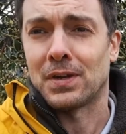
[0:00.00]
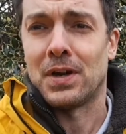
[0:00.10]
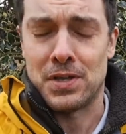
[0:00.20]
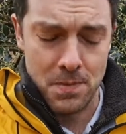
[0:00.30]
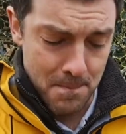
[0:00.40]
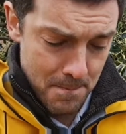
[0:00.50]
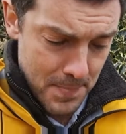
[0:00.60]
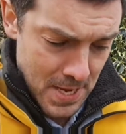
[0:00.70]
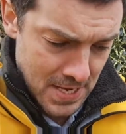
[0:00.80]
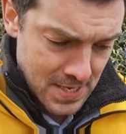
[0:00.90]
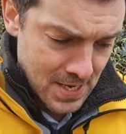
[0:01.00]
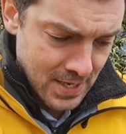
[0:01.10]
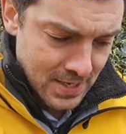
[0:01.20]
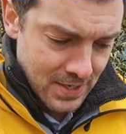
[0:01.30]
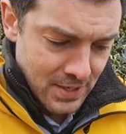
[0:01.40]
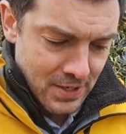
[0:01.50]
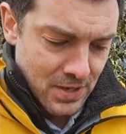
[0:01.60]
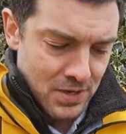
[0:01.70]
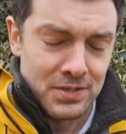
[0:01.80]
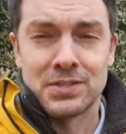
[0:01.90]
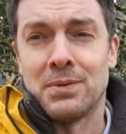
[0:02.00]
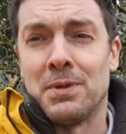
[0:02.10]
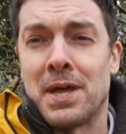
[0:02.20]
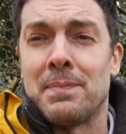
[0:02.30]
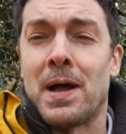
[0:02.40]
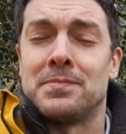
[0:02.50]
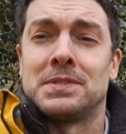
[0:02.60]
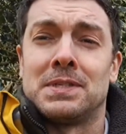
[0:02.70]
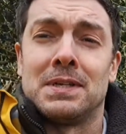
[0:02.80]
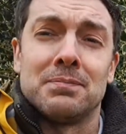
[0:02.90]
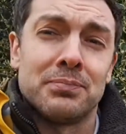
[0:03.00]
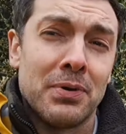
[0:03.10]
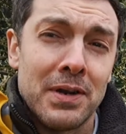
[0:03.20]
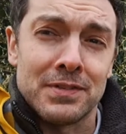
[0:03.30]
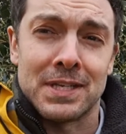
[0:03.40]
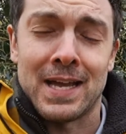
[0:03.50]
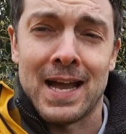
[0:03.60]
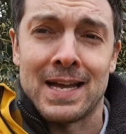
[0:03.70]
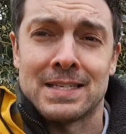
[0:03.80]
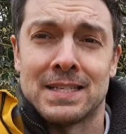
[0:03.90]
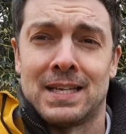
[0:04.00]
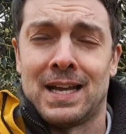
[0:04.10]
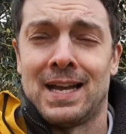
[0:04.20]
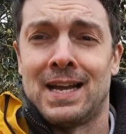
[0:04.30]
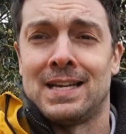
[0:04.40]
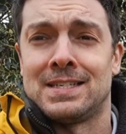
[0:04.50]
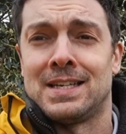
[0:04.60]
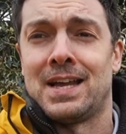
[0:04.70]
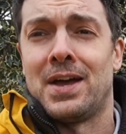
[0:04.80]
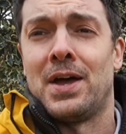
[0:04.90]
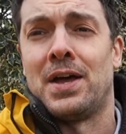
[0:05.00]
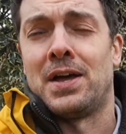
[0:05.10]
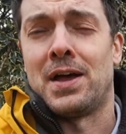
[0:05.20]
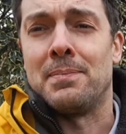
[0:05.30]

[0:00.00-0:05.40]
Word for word: Are you B, someone that perhaps previously had had uh,